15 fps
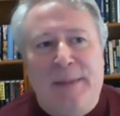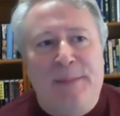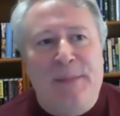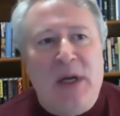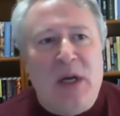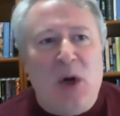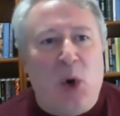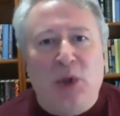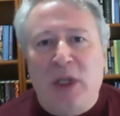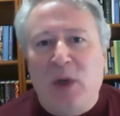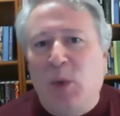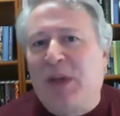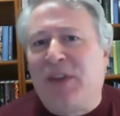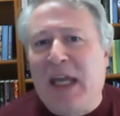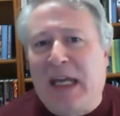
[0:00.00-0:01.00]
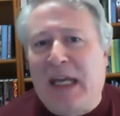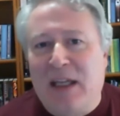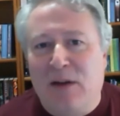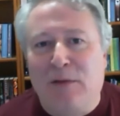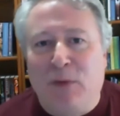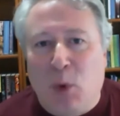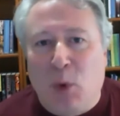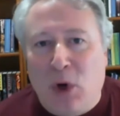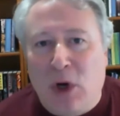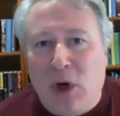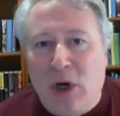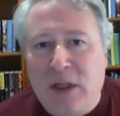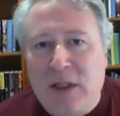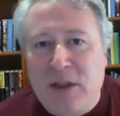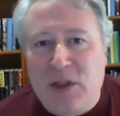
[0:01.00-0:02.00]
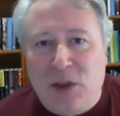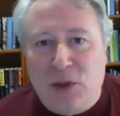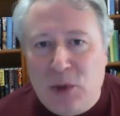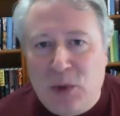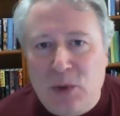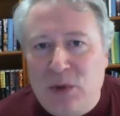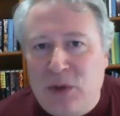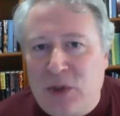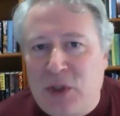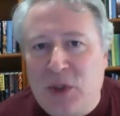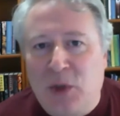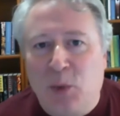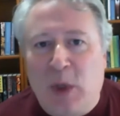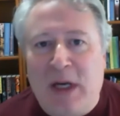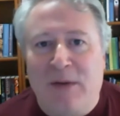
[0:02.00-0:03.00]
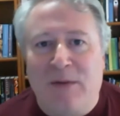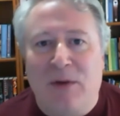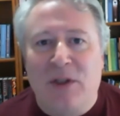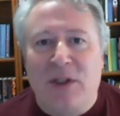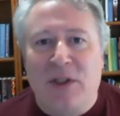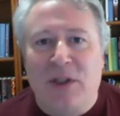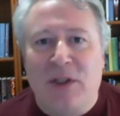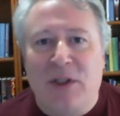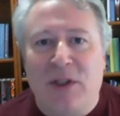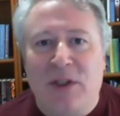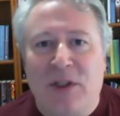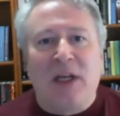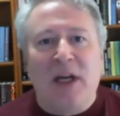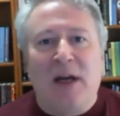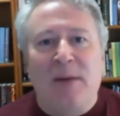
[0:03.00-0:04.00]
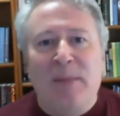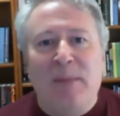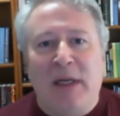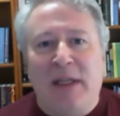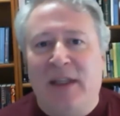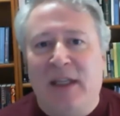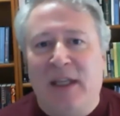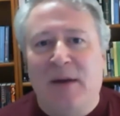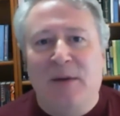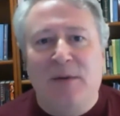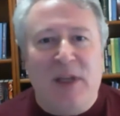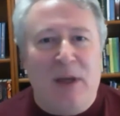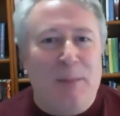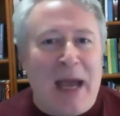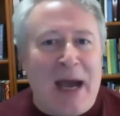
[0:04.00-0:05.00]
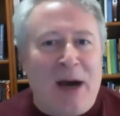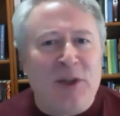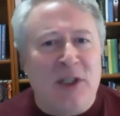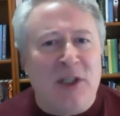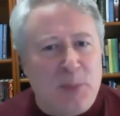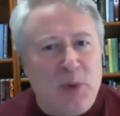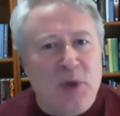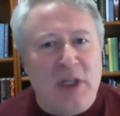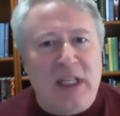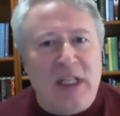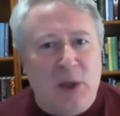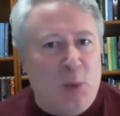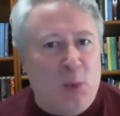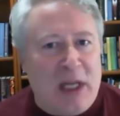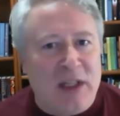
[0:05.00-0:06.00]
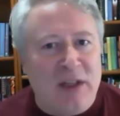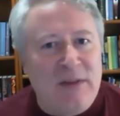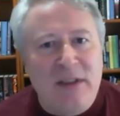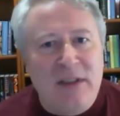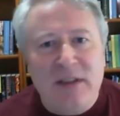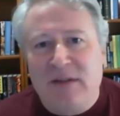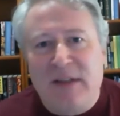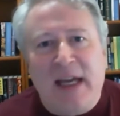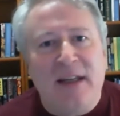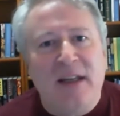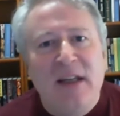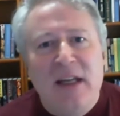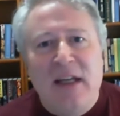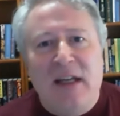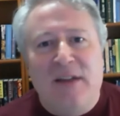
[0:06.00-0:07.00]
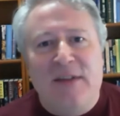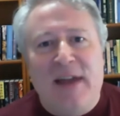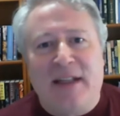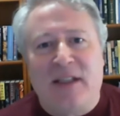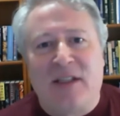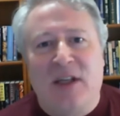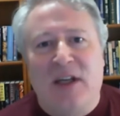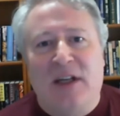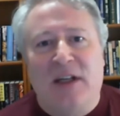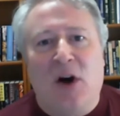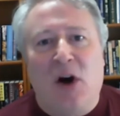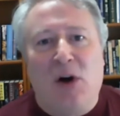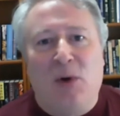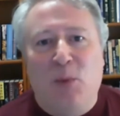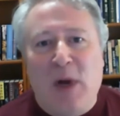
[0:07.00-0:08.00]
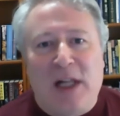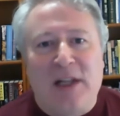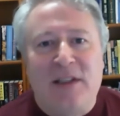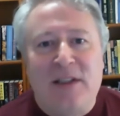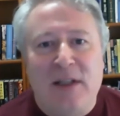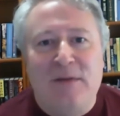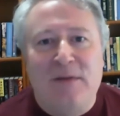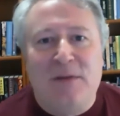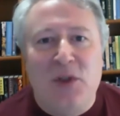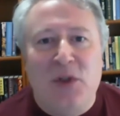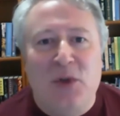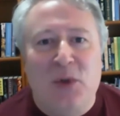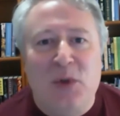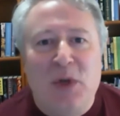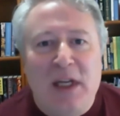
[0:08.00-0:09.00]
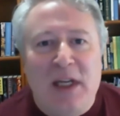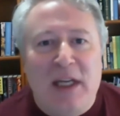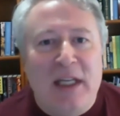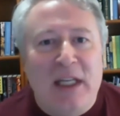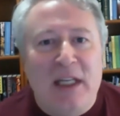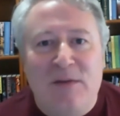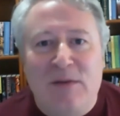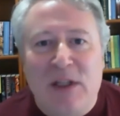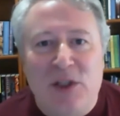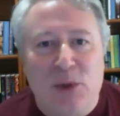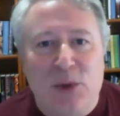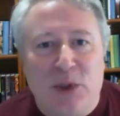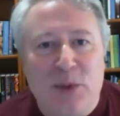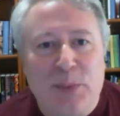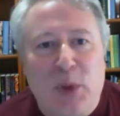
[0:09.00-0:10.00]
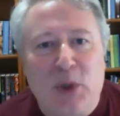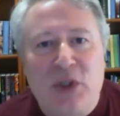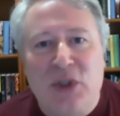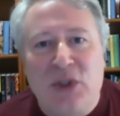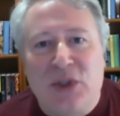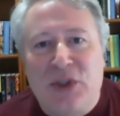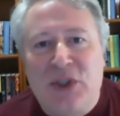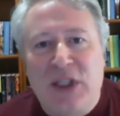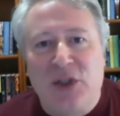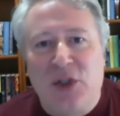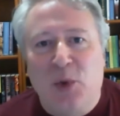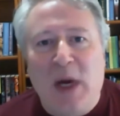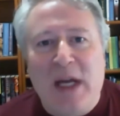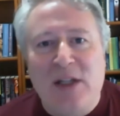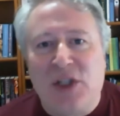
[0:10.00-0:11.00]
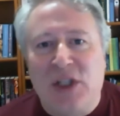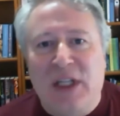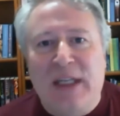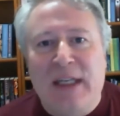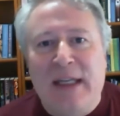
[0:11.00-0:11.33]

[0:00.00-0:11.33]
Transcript: only what they can afford to lose, whatever income, and the amount is pretty irrelevant. That's all relative to an individual's personal situation.